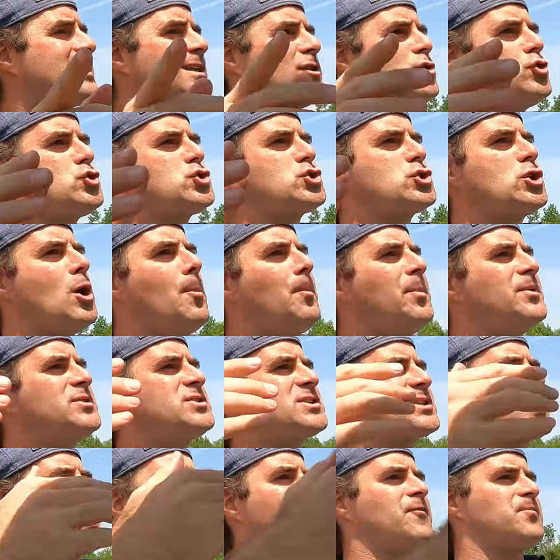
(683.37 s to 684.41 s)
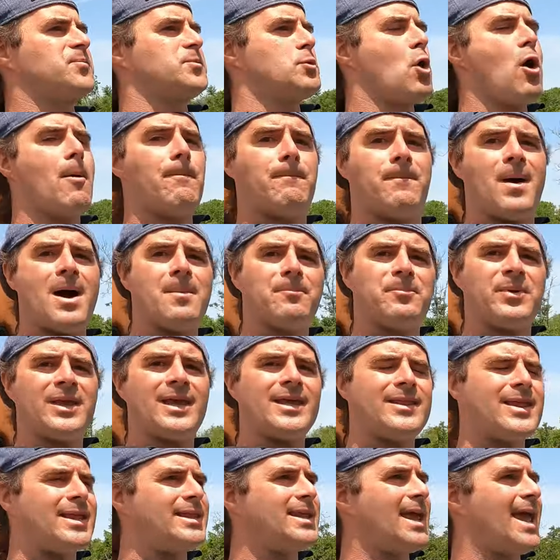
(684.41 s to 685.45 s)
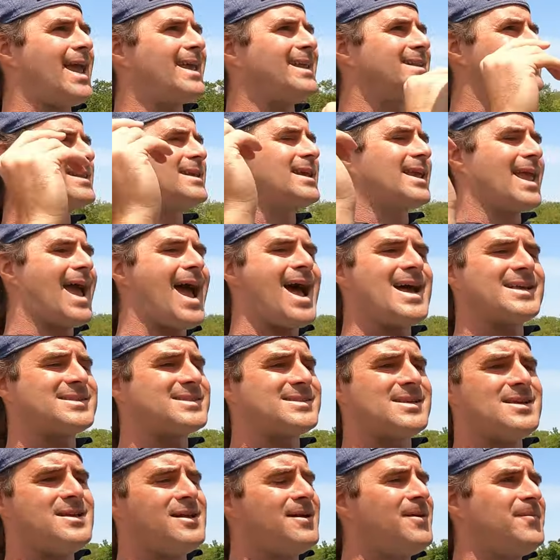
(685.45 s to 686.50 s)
They do stupid stuff, all bumpy, and then they hit the gas.